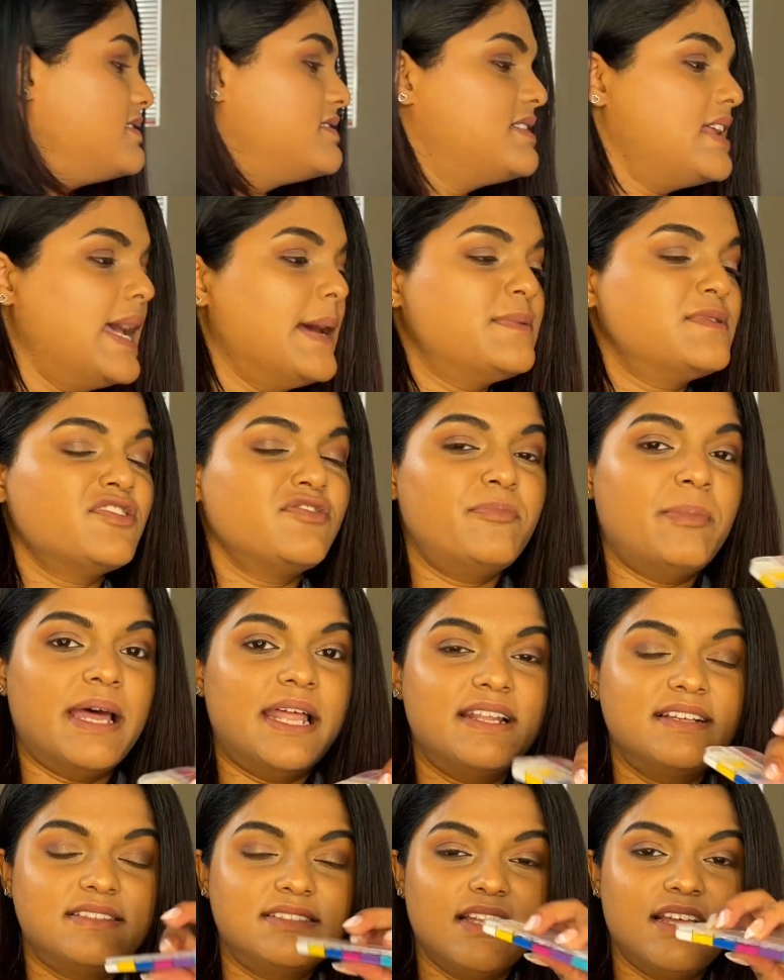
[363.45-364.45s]
types of
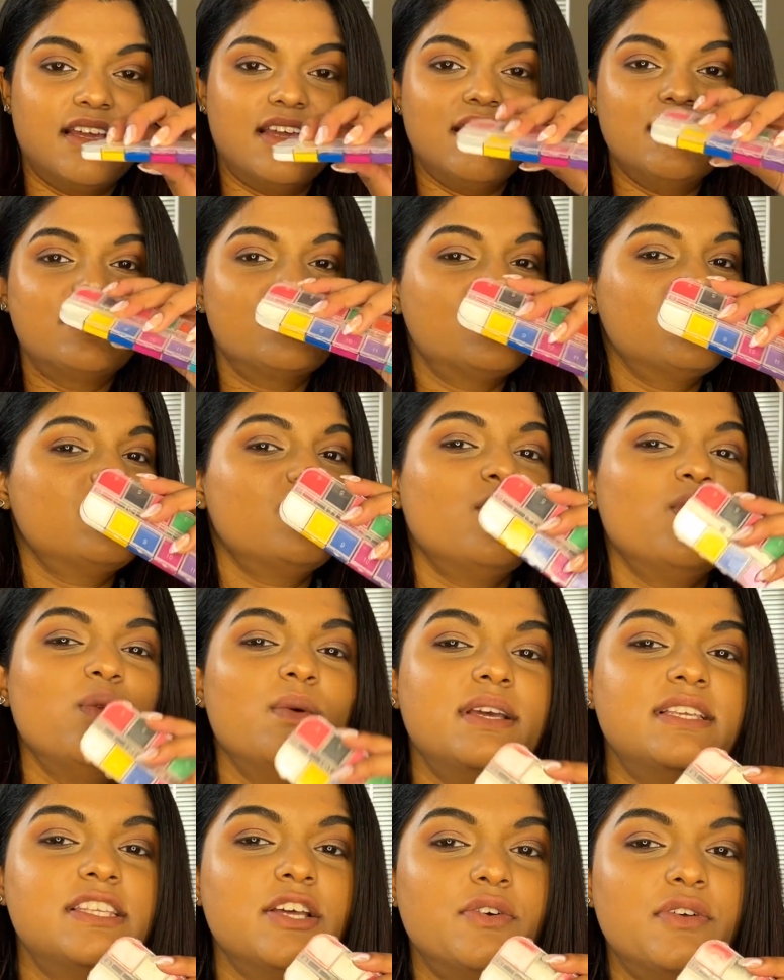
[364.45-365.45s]
palettes, like, it's just always
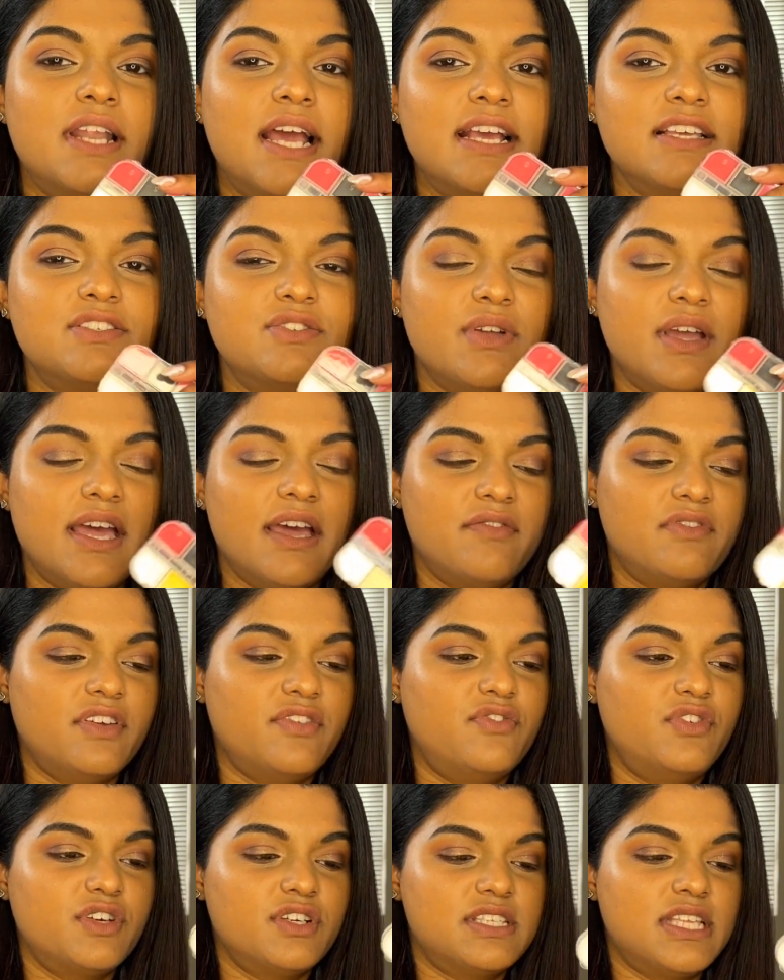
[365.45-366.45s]
so nice to have if
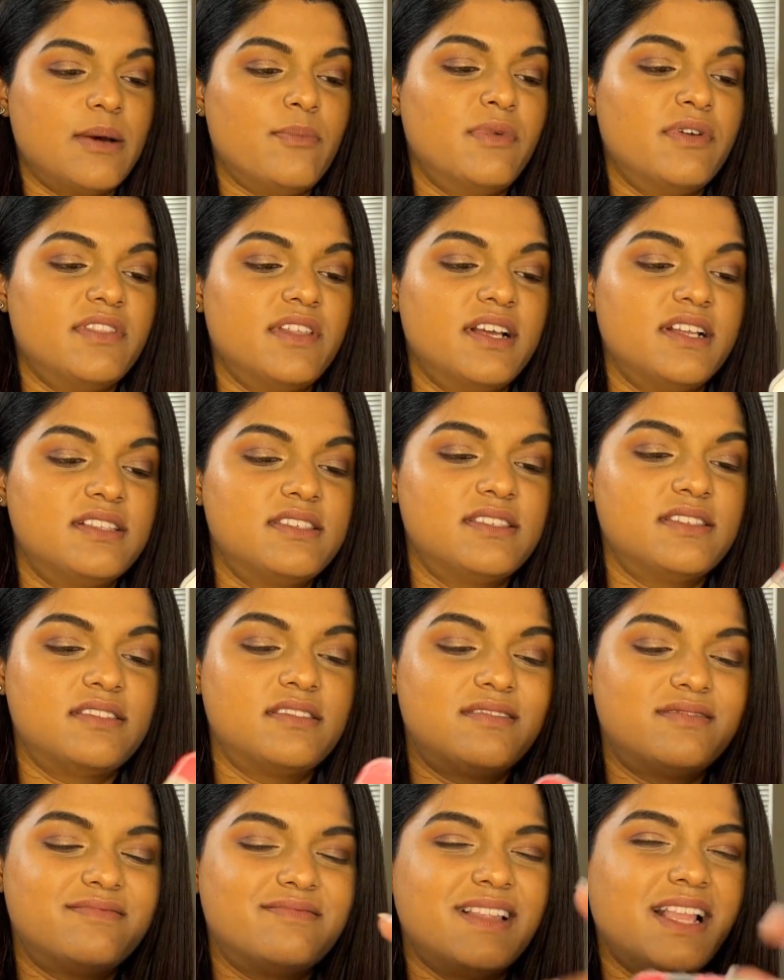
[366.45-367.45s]
you're someone that's
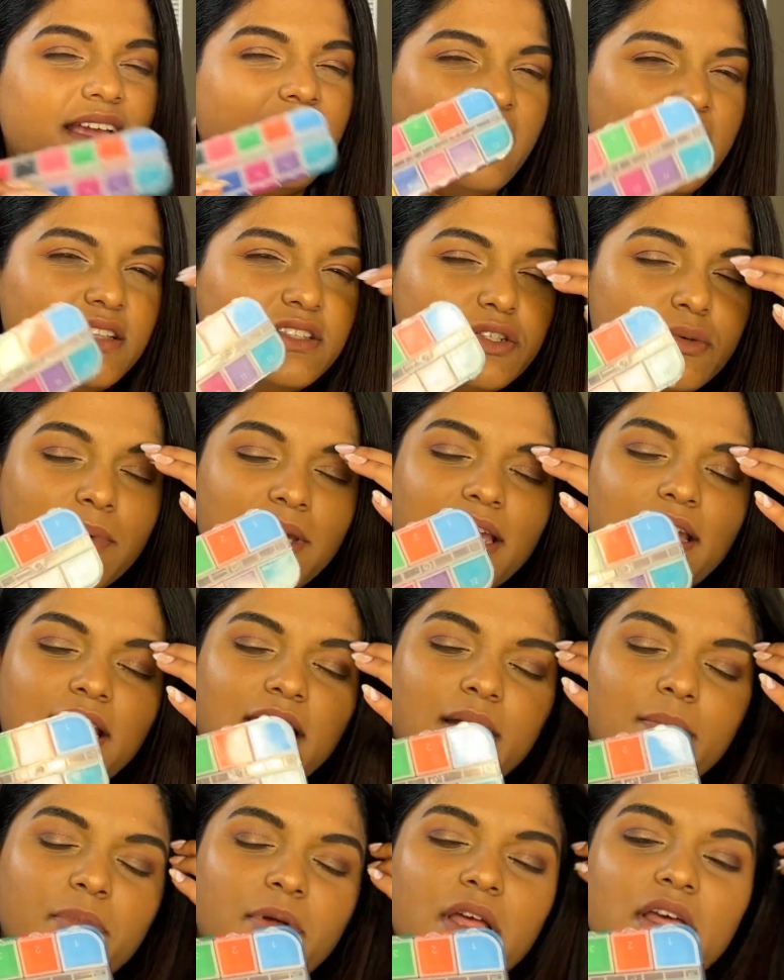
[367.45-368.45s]
like into
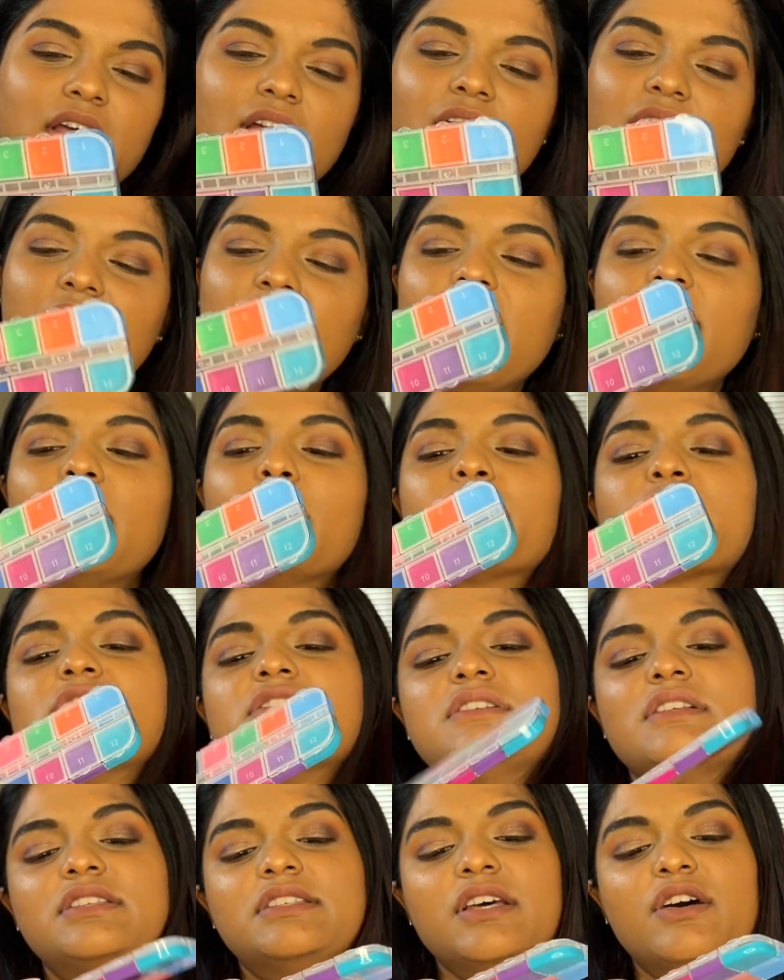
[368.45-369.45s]
makeup, because
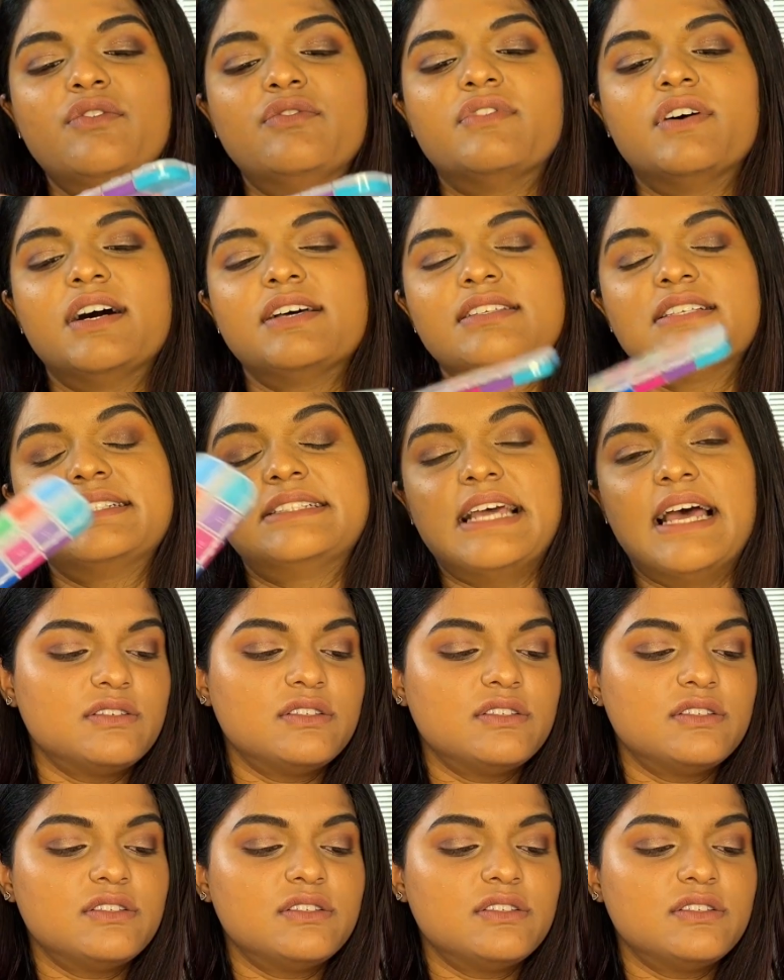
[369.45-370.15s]
it's so versatile.